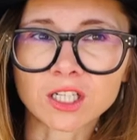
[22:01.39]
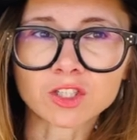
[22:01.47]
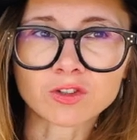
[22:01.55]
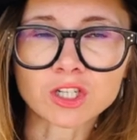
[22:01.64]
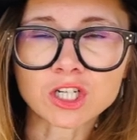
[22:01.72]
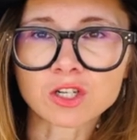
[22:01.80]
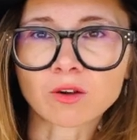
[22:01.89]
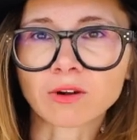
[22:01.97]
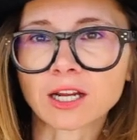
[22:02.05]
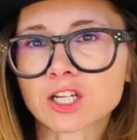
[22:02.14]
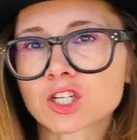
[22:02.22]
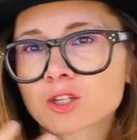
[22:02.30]
a traditional
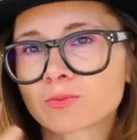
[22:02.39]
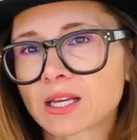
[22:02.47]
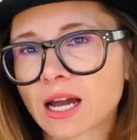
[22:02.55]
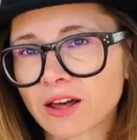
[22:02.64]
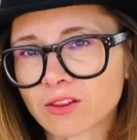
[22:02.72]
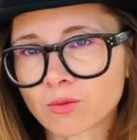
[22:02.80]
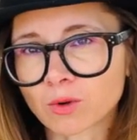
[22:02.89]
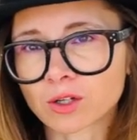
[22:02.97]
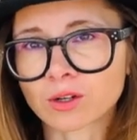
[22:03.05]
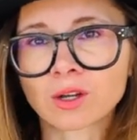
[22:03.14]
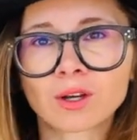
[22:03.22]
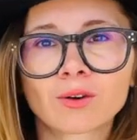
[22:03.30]
relationship, the other
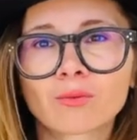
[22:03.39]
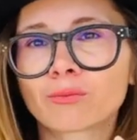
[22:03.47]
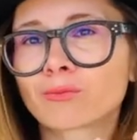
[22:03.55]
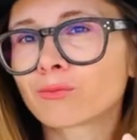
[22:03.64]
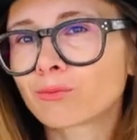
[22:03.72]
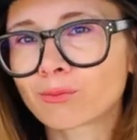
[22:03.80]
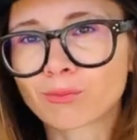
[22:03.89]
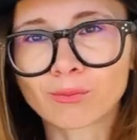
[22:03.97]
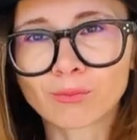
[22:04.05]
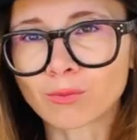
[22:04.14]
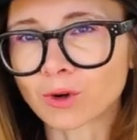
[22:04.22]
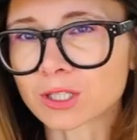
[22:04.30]
one
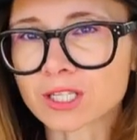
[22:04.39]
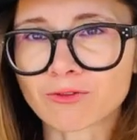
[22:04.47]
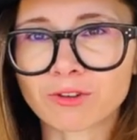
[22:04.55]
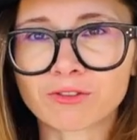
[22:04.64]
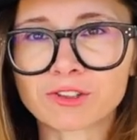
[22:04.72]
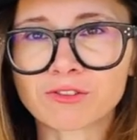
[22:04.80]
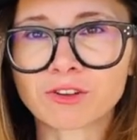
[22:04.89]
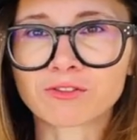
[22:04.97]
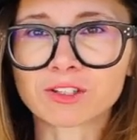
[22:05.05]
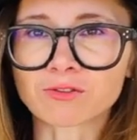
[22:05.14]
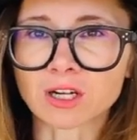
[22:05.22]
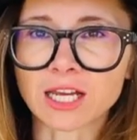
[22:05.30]
wants a
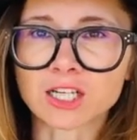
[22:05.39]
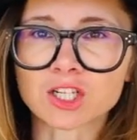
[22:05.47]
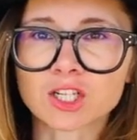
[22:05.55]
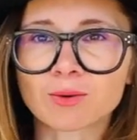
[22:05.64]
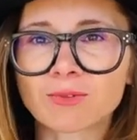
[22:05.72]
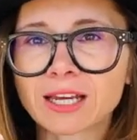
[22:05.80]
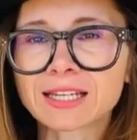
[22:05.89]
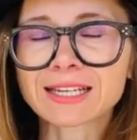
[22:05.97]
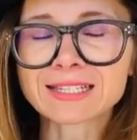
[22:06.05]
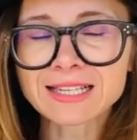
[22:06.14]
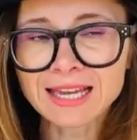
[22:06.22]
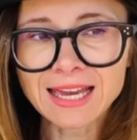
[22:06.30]
50-50 relationship, right?
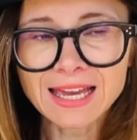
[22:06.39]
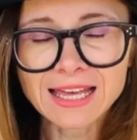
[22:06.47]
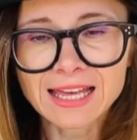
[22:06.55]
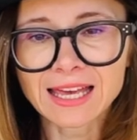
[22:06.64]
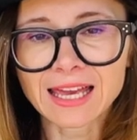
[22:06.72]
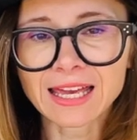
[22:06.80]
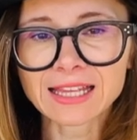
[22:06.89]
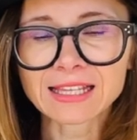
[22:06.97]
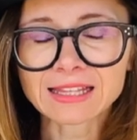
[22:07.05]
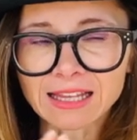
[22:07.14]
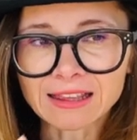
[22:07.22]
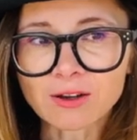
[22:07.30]

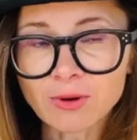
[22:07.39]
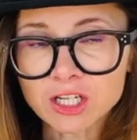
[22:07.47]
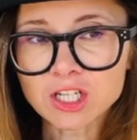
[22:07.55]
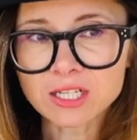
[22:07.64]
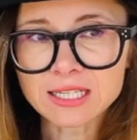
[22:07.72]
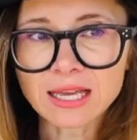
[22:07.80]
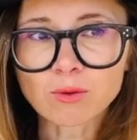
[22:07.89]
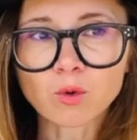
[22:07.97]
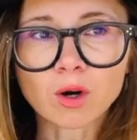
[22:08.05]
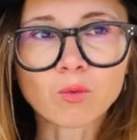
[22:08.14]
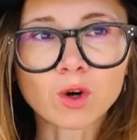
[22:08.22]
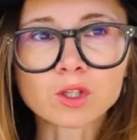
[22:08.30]
Then the question is like,
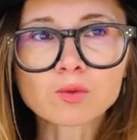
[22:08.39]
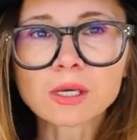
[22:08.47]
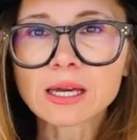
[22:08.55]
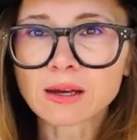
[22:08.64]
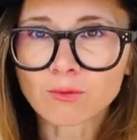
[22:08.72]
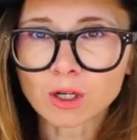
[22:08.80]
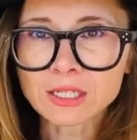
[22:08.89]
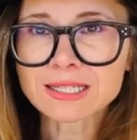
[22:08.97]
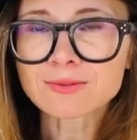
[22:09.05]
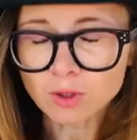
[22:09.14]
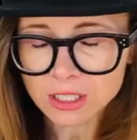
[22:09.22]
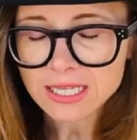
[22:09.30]

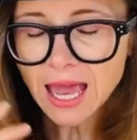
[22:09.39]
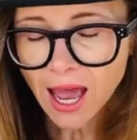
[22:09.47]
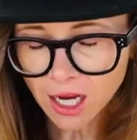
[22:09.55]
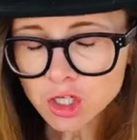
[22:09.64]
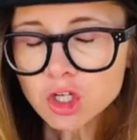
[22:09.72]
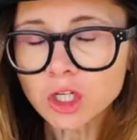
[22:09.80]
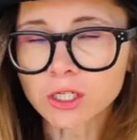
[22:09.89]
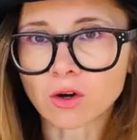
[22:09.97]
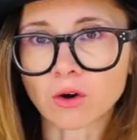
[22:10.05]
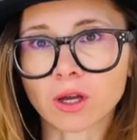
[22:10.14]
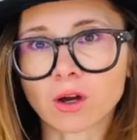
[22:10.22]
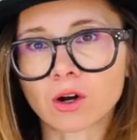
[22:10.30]
what's actually
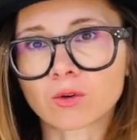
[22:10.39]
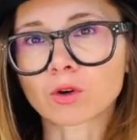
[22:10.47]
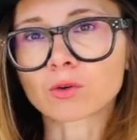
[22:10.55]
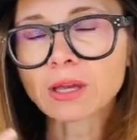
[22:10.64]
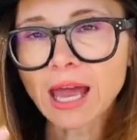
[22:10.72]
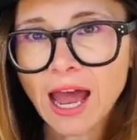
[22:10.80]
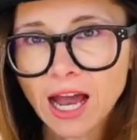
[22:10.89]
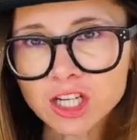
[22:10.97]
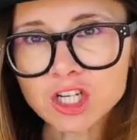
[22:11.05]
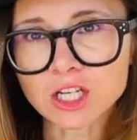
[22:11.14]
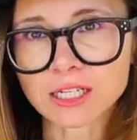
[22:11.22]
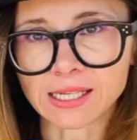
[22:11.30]
going on? What are we
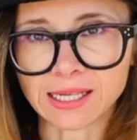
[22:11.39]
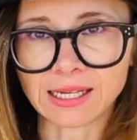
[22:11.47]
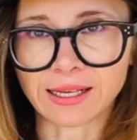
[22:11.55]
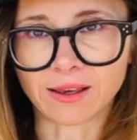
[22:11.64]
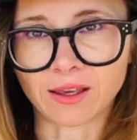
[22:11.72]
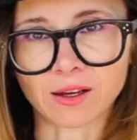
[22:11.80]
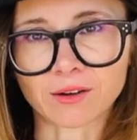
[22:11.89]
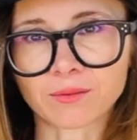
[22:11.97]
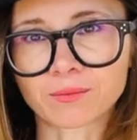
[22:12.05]
actually healing here?